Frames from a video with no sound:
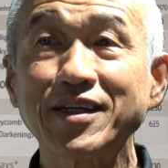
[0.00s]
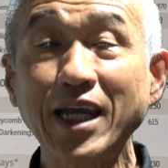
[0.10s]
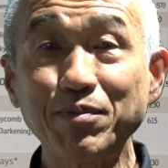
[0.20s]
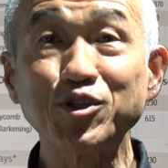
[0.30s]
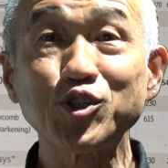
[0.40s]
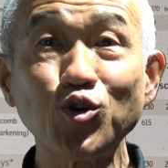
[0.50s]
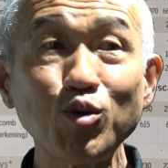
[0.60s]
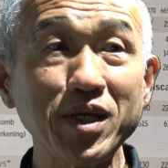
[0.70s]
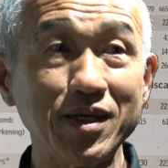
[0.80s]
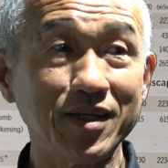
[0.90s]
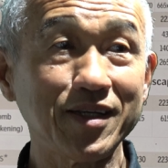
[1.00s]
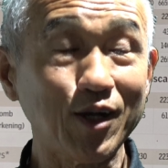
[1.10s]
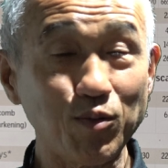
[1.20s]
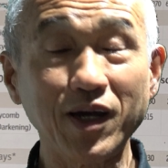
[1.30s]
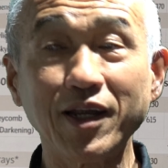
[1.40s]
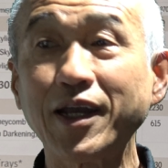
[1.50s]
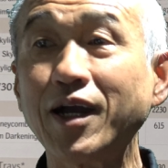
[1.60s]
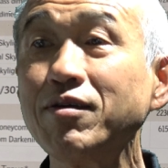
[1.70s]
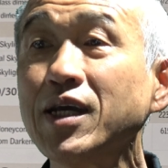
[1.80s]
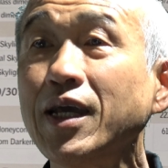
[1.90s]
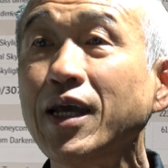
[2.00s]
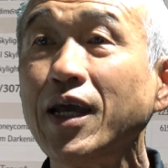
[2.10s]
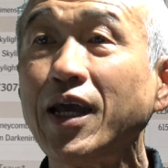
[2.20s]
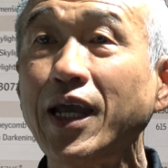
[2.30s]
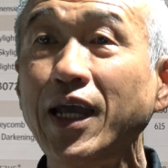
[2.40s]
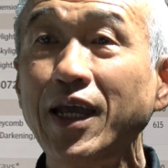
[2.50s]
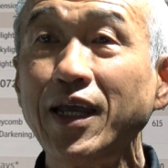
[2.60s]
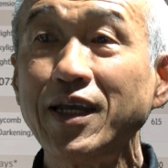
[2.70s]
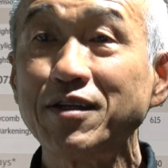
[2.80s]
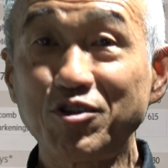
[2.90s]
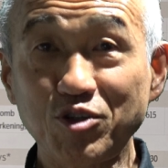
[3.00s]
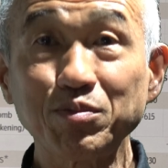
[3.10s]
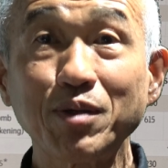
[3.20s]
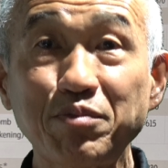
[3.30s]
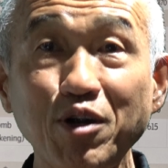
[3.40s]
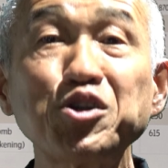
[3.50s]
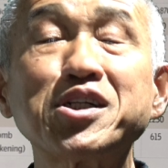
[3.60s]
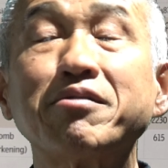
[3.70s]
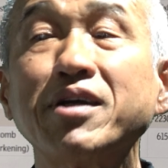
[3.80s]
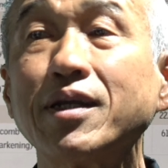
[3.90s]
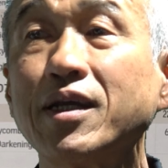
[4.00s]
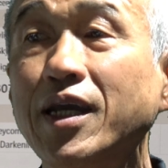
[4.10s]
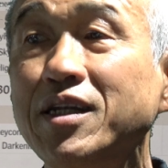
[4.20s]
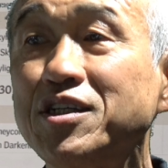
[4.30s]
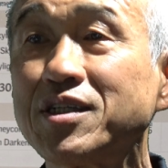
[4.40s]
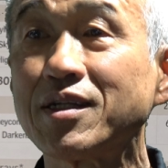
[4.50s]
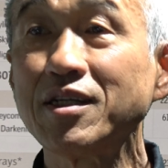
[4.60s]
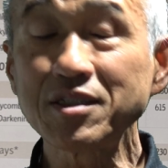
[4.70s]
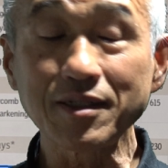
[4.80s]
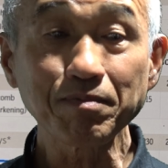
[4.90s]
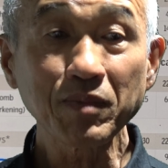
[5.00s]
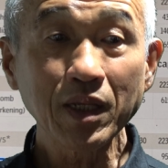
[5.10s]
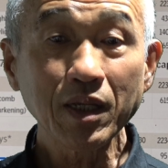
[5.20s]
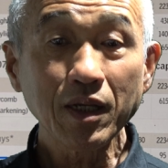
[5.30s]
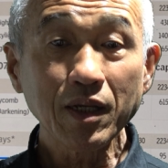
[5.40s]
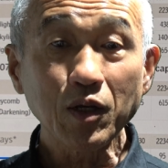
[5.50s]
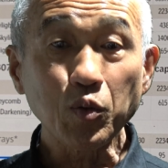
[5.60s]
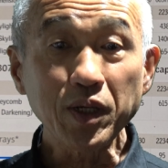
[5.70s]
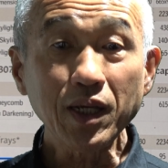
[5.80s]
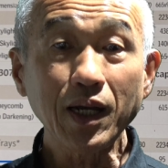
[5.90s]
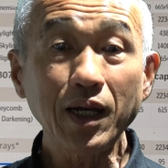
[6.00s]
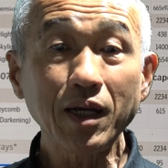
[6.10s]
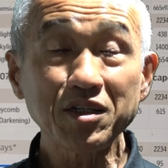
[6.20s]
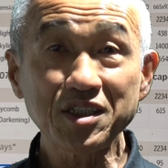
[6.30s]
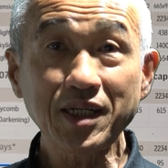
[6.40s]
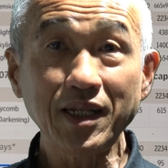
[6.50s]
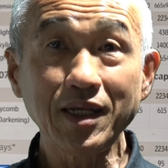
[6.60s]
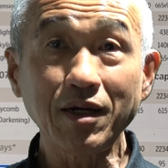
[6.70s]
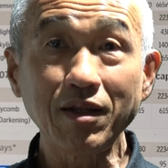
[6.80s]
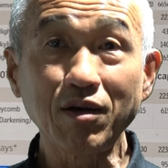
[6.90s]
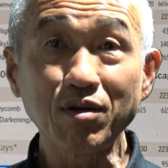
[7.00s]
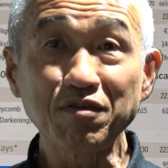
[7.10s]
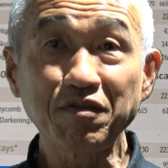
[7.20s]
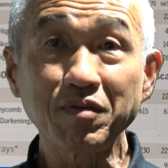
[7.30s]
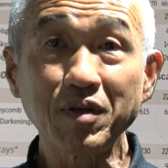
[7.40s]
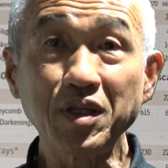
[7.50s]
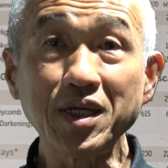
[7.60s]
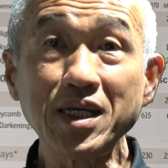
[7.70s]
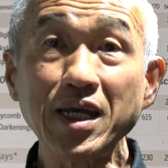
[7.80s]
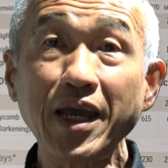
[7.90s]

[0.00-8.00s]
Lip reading: came and saw me a while ago and dropped the brochure in. And he said, listen, we are selling a lot of the